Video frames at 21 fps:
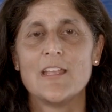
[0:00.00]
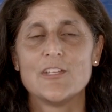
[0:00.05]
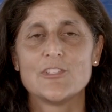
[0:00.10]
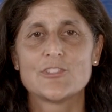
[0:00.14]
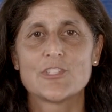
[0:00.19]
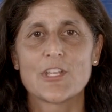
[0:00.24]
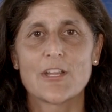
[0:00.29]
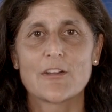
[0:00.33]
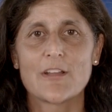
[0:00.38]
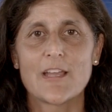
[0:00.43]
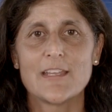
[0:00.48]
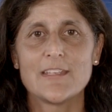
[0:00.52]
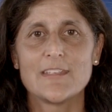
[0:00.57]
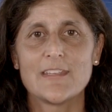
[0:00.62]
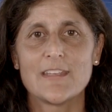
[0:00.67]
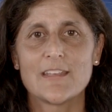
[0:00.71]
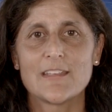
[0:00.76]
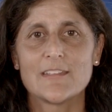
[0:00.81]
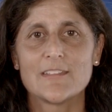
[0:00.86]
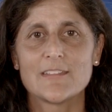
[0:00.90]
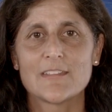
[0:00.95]
share
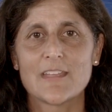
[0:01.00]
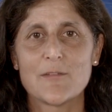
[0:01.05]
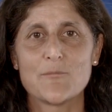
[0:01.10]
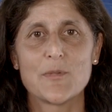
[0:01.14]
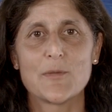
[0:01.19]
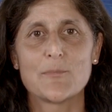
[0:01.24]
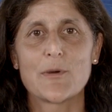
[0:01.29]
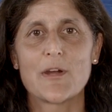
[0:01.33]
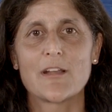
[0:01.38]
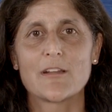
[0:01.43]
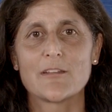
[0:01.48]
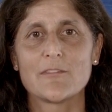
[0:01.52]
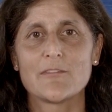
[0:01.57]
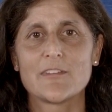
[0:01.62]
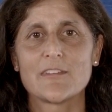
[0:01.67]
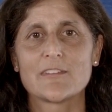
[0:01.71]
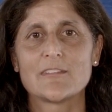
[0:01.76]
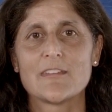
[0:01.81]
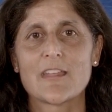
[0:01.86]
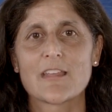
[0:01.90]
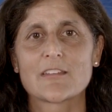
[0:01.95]
ideas, and be part of
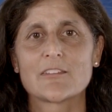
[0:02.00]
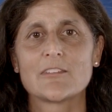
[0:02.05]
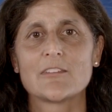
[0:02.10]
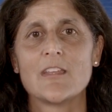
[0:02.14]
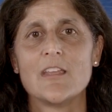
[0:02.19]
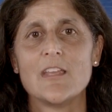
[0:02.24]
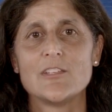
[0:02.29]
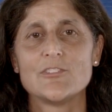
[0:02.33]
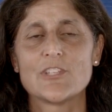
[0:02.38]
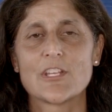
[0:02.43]
this next